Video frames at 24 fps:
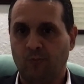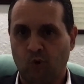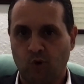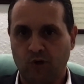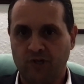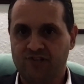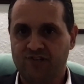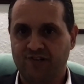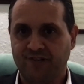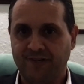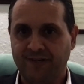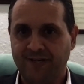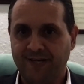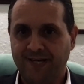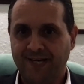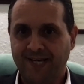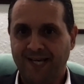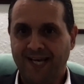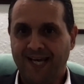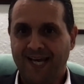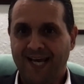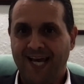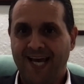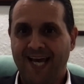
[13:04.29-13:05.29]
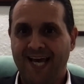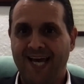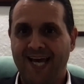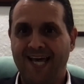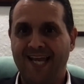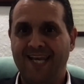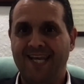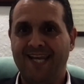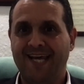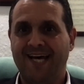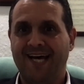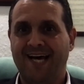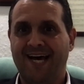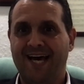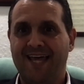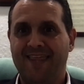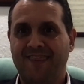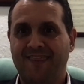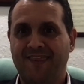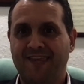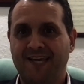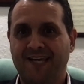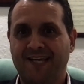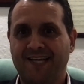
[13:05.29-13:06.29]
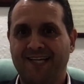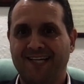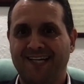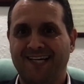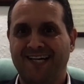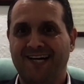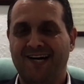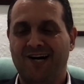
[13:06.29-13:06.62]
abortion. And I think